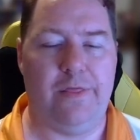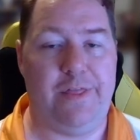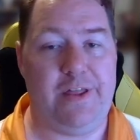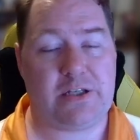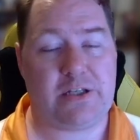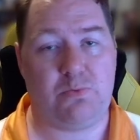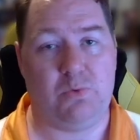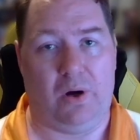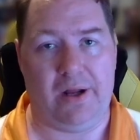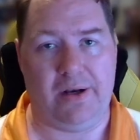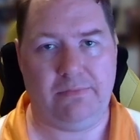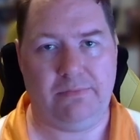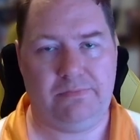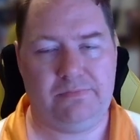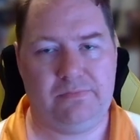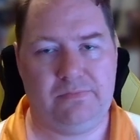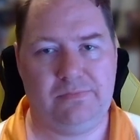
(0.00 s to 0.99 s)
This
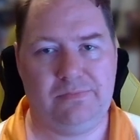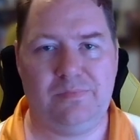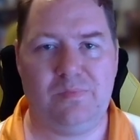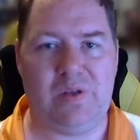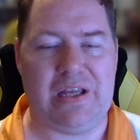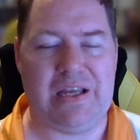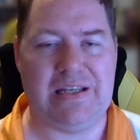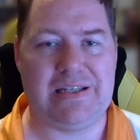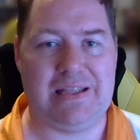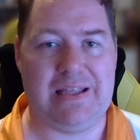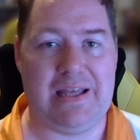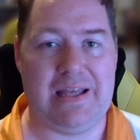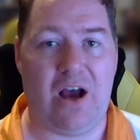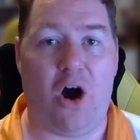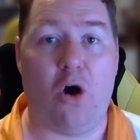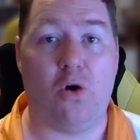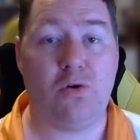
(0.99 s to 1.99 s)
one is
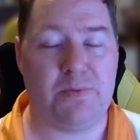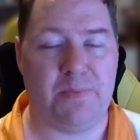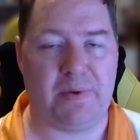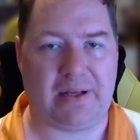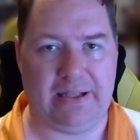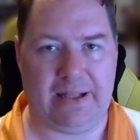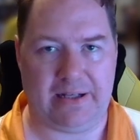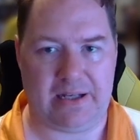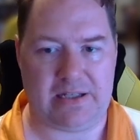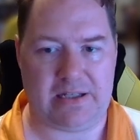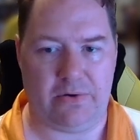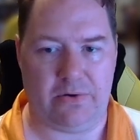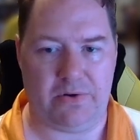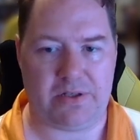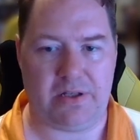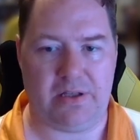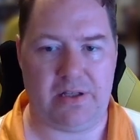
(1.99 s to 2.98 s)
the Ultimate Collector
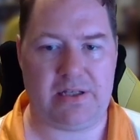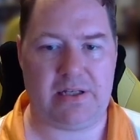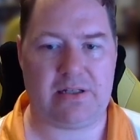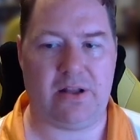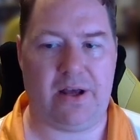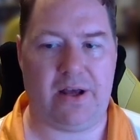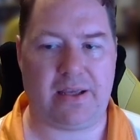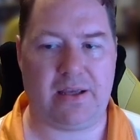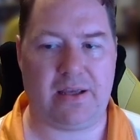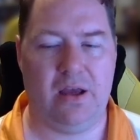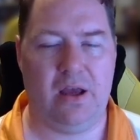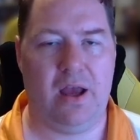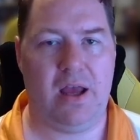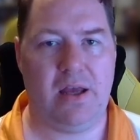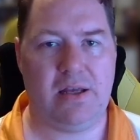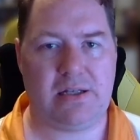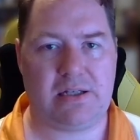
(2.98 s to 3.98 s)
Series. So this is like
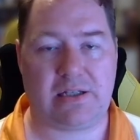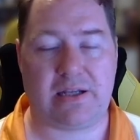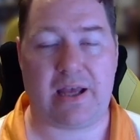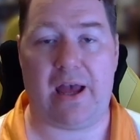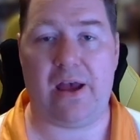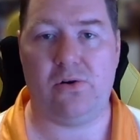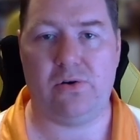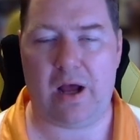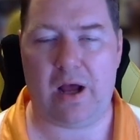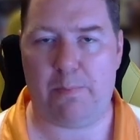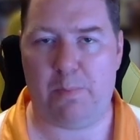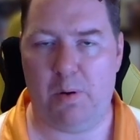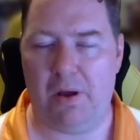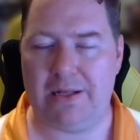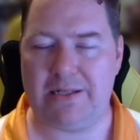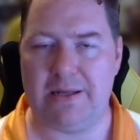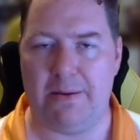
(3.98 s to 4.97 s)
scaled up.
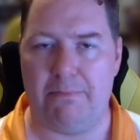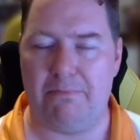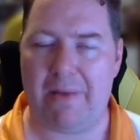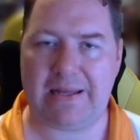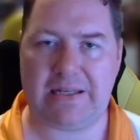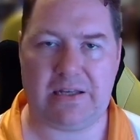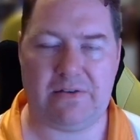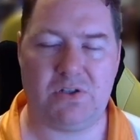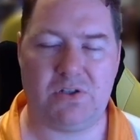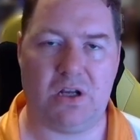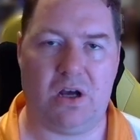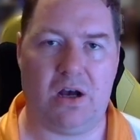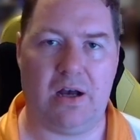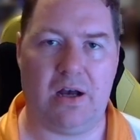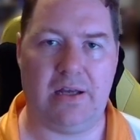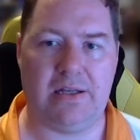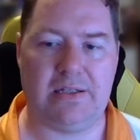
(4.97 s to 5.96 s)
It's a massive
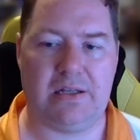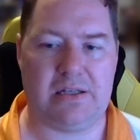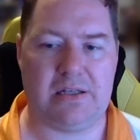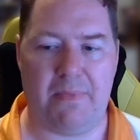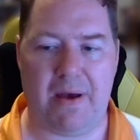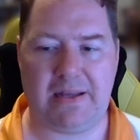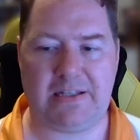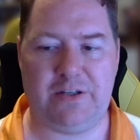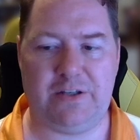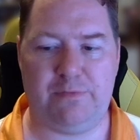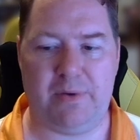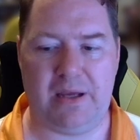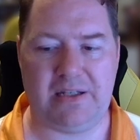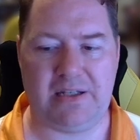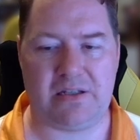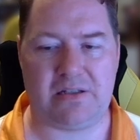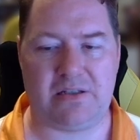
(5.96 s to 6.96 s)
size. It's a massive
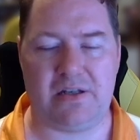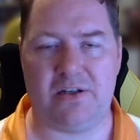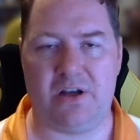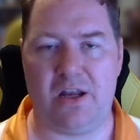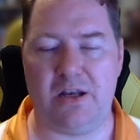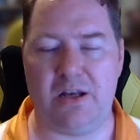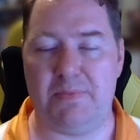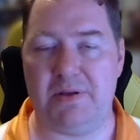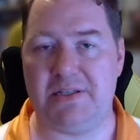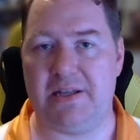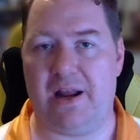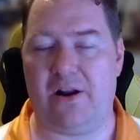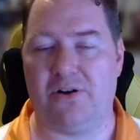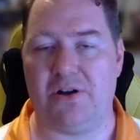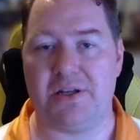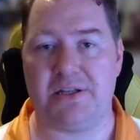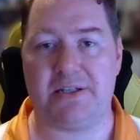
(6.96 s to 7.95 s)
piece. It's designed to be
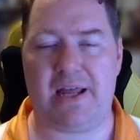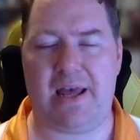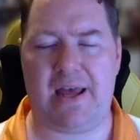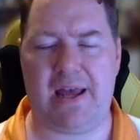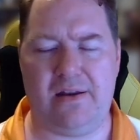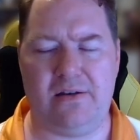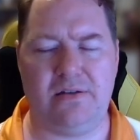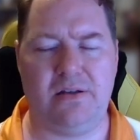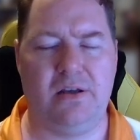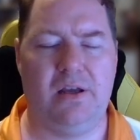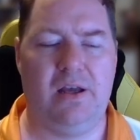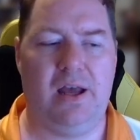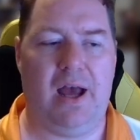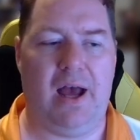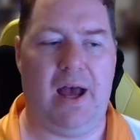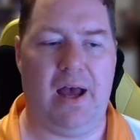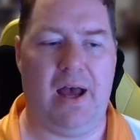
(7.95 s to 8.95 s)
set on a stand,
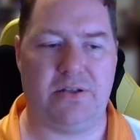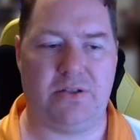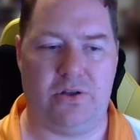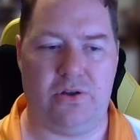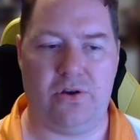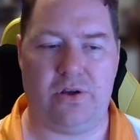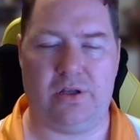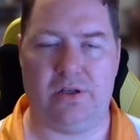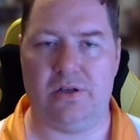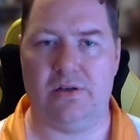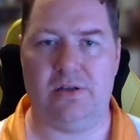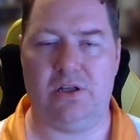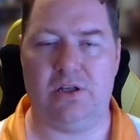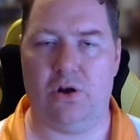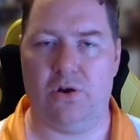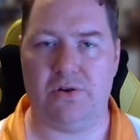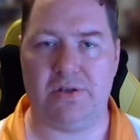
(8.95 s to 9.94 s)
so you can
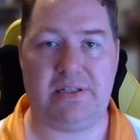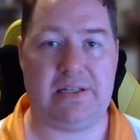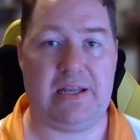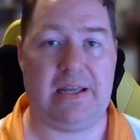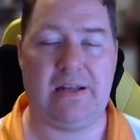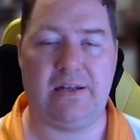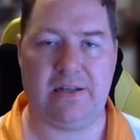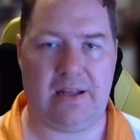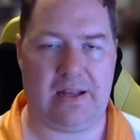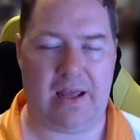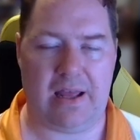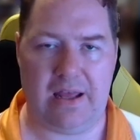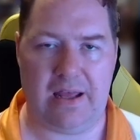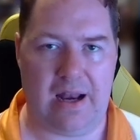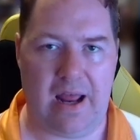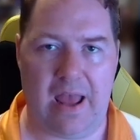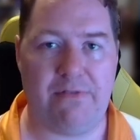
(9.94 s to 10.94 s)
see it
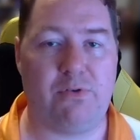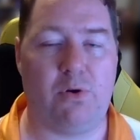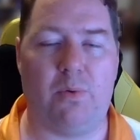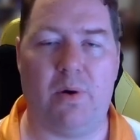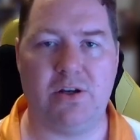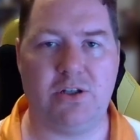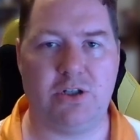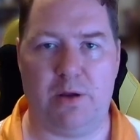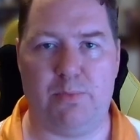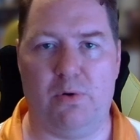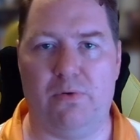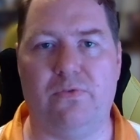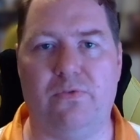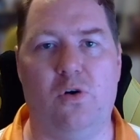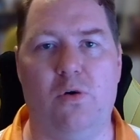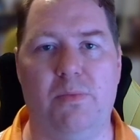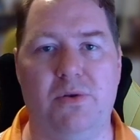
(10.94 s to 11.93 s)
in every way, shape, or
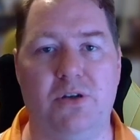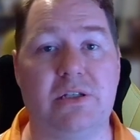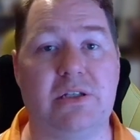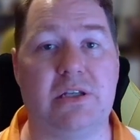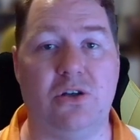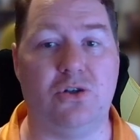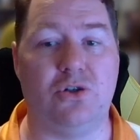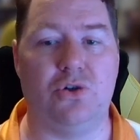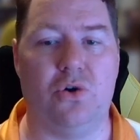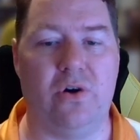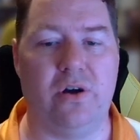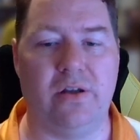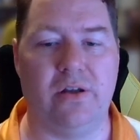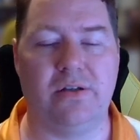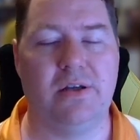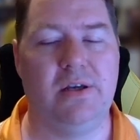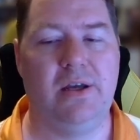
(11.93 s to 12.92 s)
form and just enjoy
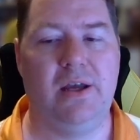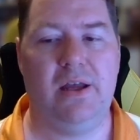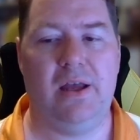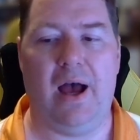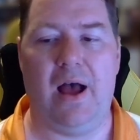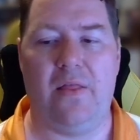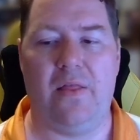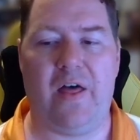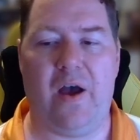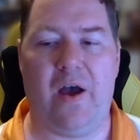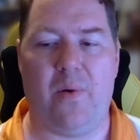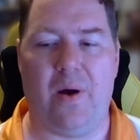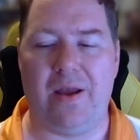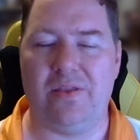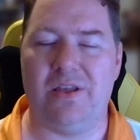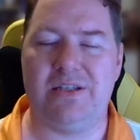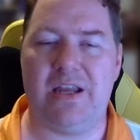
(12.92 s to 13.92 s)
it that
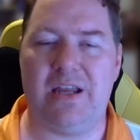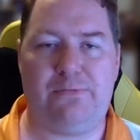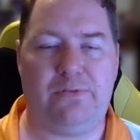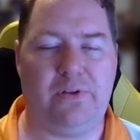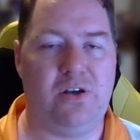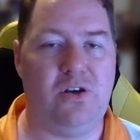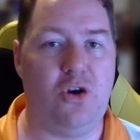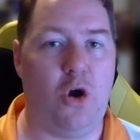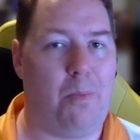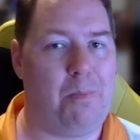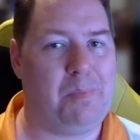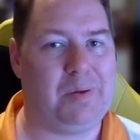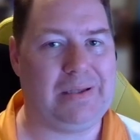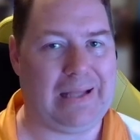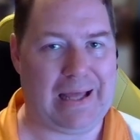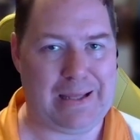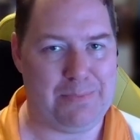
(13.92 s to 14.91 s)
way. They're definitely not
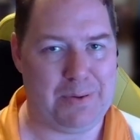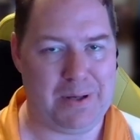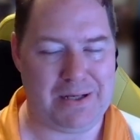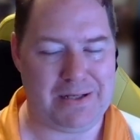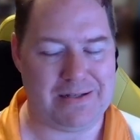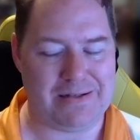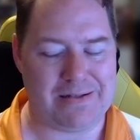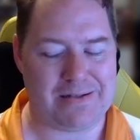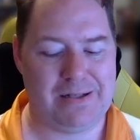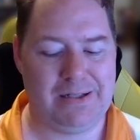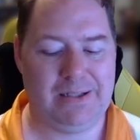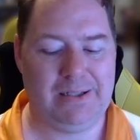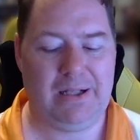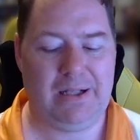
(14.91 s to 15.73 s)
play pieces.